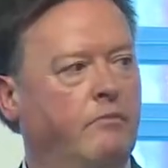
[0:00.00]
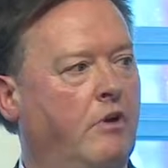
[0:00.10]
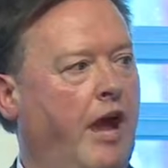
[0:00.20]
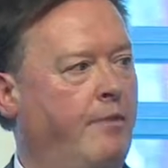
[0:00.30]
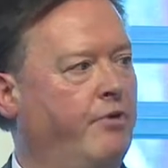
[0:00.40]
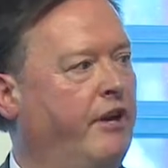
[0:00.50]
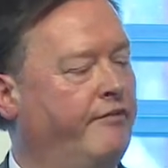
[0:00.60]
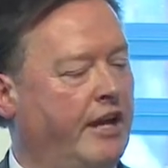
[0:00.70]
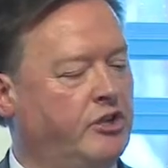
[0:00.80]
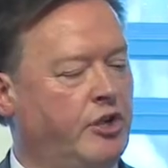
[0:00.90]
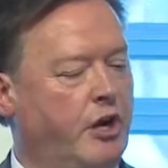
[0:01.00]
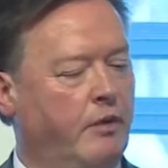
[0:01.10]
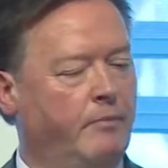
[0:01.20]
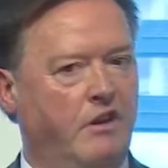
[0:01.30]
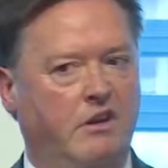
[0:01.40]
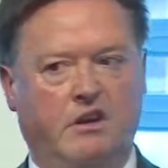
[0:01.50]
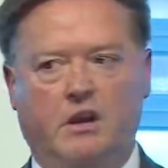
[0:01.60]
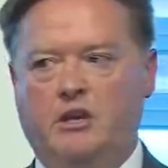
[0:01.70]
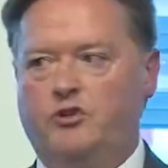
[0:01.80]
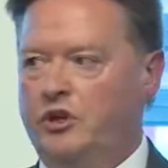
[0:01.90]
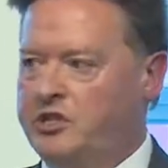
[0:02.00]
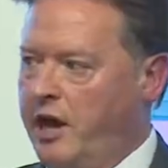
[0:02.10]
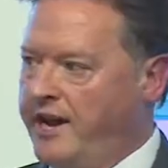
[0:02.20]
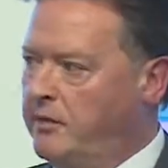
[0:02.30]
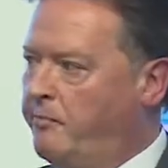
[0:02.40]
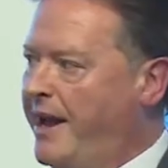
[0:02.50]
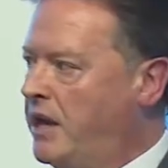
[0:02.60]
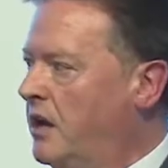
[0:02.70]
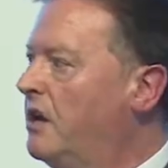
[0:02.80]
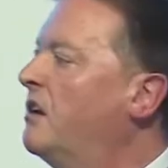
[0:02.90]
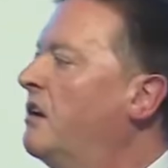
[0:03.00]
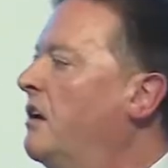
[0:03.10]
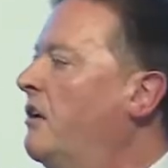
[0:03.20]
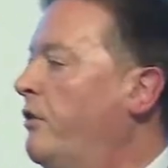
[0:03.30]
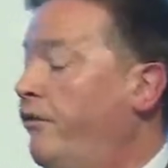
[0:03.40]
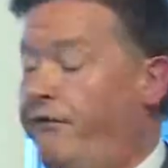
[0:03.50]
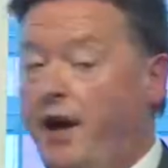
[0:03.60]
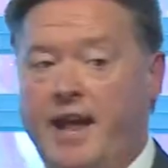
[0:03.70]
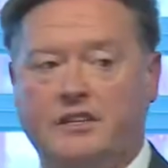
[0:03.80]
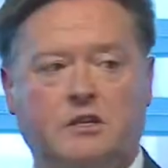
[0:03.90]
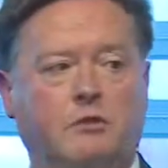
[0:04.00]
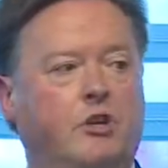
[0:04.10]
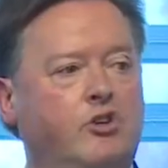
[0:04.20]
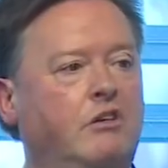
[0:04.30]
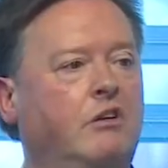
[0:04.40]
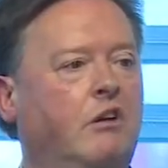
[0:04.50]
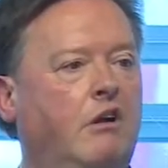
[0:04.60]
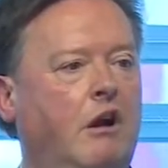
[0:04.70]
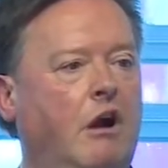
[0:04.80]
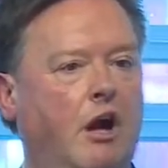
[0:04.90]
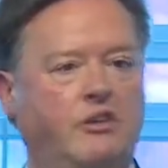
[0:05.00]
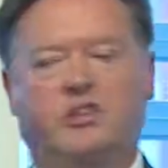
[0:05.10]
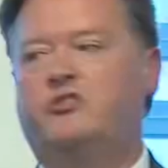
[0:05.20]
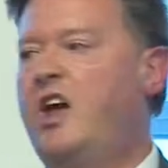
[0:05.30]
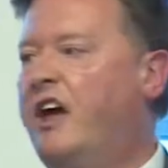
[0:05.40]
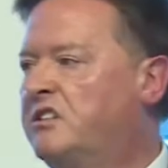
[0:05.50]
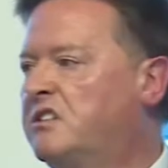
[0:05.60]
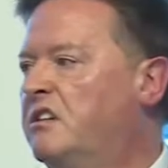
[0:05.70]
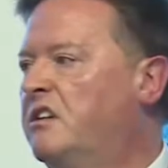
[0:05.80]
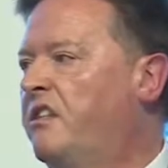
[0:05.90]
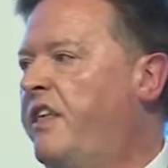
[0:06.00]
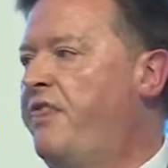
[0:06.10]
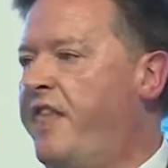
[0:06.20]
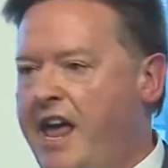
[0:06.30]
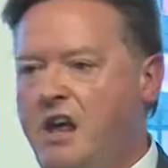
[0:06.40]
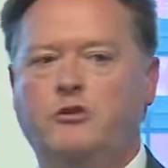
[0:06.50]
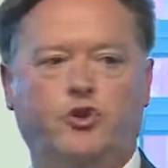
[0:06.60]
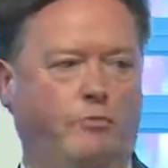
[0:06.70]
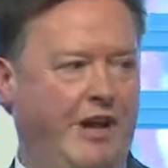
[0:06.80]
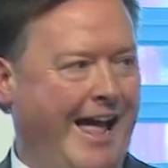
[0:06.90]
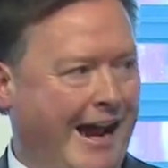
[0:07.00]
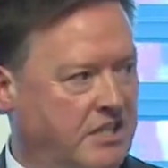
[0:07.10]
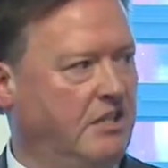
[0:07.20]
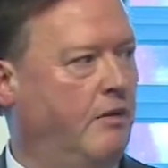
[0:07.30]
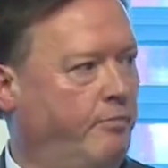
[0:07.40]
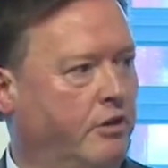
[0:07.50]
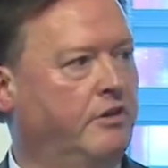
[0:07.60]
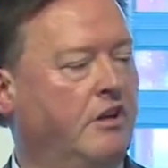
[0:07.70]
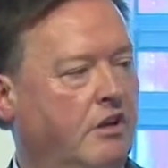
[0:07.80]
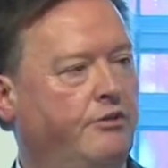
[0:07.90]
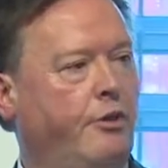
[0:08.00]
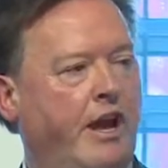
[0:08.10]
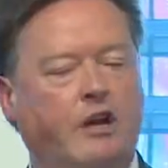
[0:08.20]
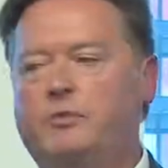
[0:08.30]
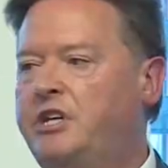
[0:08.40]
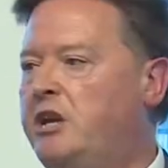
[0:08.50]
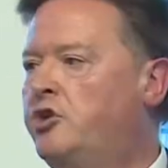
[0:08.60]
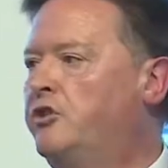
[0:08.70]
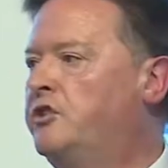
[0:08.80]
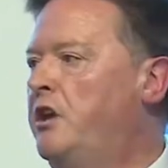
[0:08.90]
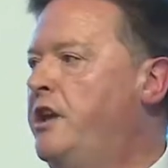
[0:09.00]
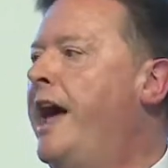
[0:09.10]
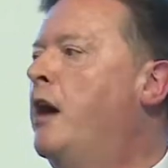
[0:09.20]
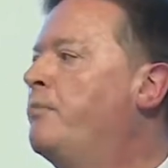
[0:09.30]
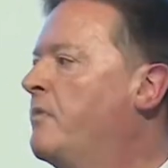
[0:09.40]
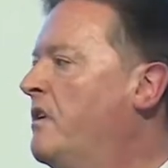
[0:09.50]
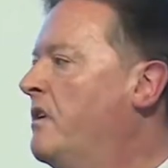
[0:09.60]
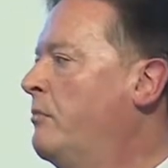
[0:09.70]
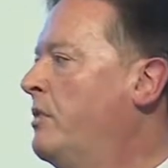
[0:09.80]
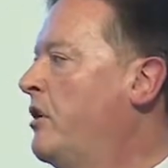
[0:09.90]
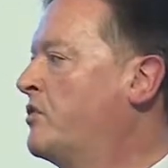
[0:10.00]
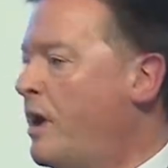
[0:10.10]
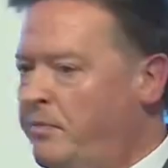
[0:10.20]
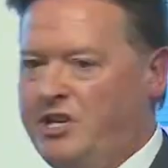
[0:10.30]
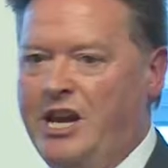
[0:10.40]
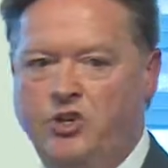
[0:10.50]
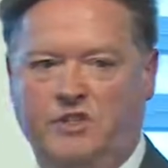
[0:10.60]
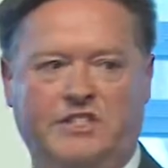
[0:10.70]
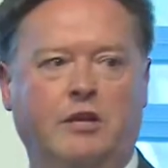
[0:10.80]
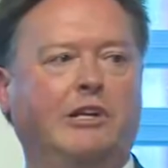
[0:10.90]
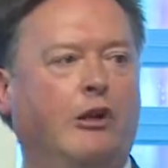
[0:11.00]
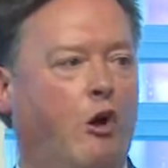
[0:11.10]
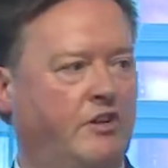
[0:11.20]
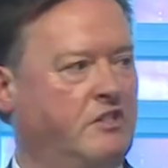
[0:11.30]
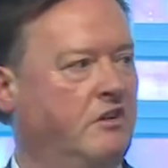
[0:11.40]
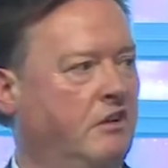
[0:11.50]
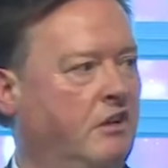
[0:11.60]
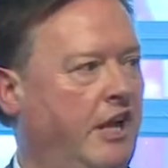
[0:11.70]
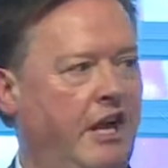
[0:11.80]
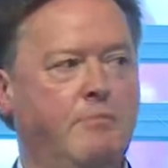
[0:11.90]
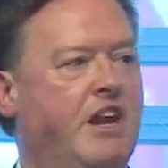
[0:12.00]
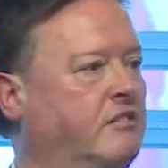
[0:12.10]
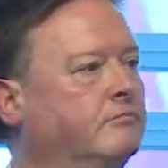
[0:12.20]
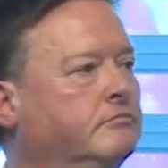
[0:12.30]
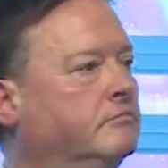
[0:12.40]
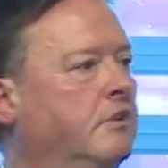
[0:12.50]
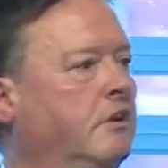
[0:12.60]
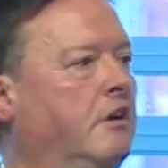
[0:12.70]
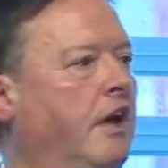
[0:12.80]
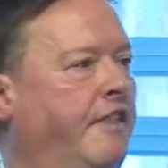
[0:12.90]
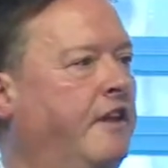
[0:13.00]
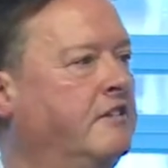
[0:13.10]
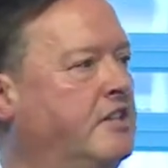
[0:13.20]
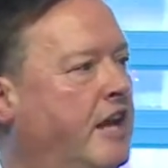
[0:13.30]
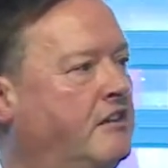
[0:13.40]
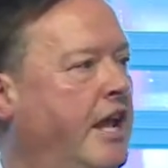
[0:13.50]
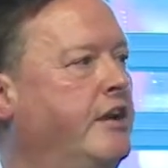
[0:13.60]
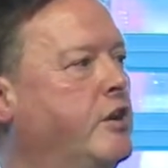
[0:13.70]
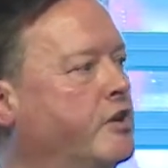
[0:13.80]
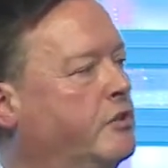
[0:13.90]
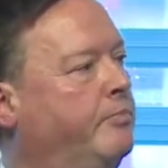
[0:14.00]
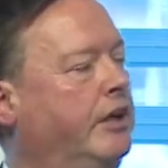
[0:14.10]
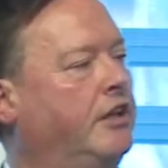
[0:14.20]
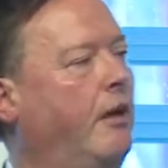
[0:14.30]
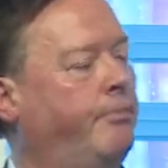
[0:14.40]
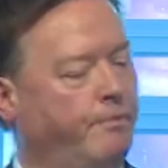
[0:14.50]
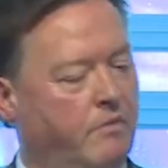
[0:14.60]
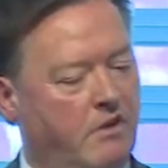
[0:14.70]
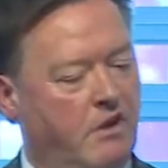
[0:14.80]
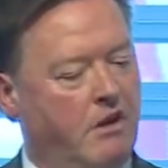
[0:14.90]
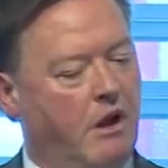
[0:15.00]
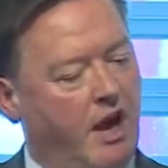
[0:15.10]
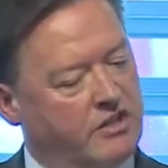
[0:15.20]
April of next year. Just like the Banking or the Finance Commission, I suggest that they should be acting upon the recommendations now, because reputations can be lost in a minute, and they can take 10 years to build up. I